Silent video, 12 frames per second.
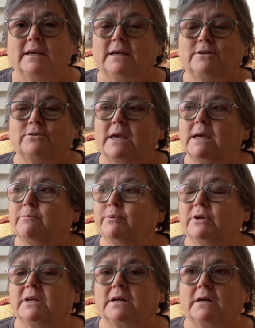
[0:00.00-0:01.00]
You can't
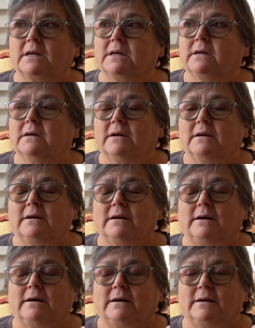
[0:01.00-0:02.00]
put it on a
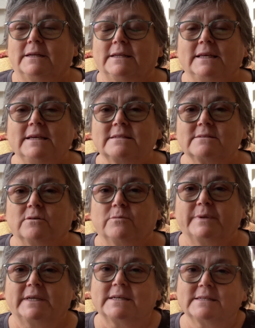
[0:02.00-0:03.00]
on an easel
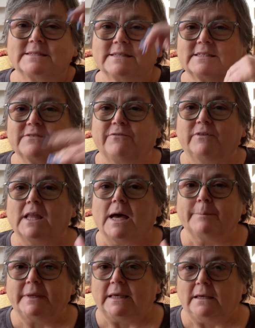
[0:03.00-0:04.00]
because it's
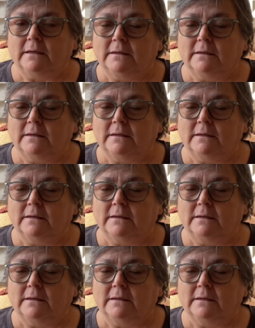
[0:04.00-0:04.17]
floppy,